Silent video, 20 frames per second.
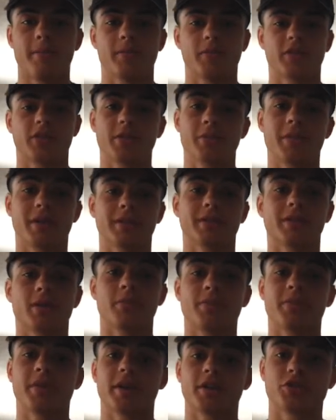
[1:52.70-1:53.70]
cements
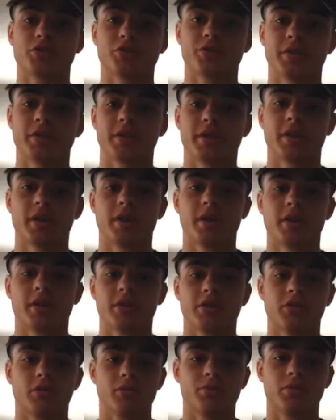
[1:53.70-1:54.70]
up that tree.
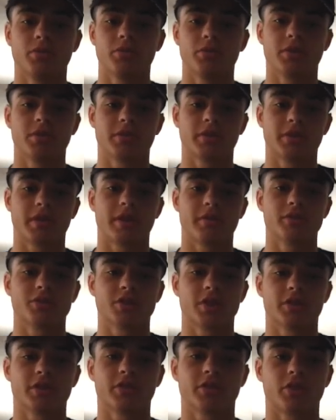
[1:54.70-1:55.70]
So Boo doesn't have a
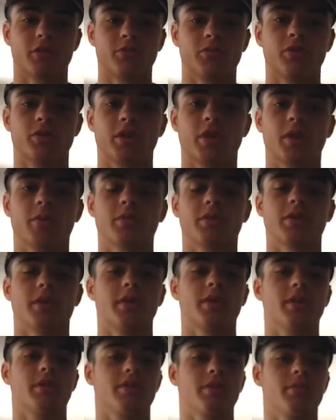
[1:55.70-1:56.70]
chance to communicate with
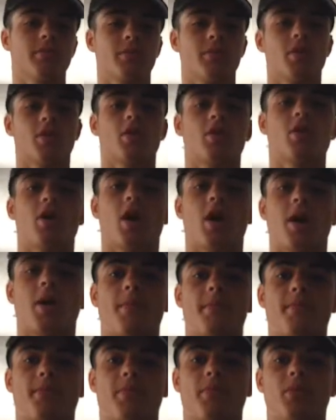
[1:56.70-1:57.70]
any of them.
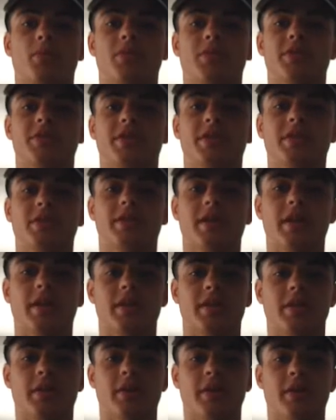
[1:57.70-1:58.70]
But we see
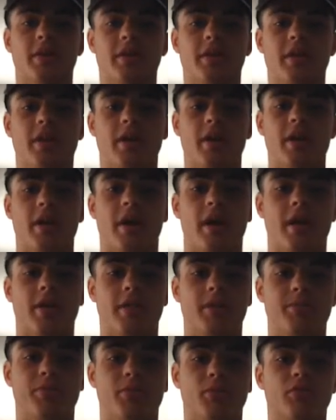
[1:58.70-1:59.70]
that
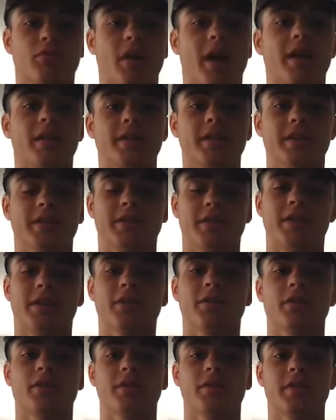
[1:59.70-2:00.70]
that Boo Radley is a
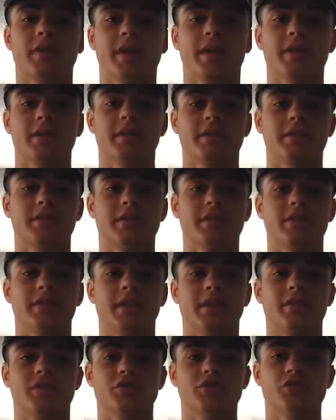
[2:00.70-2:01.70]
hero in the end because he
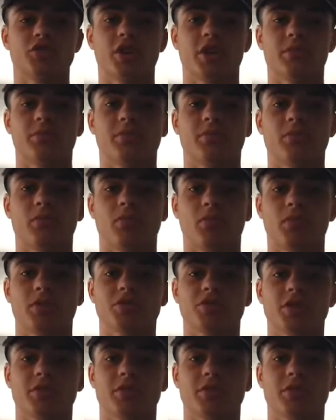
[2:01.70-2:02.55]
saves Jem when